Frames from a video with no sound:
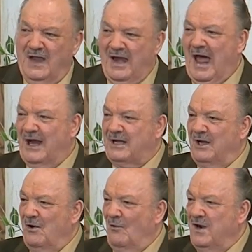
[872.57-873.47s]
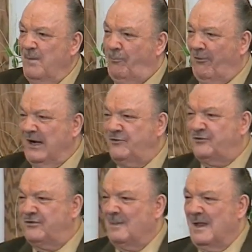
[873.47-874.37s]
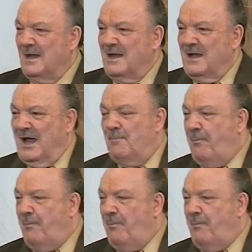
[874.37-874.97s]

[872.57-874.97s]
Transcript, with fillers: And I can only preach and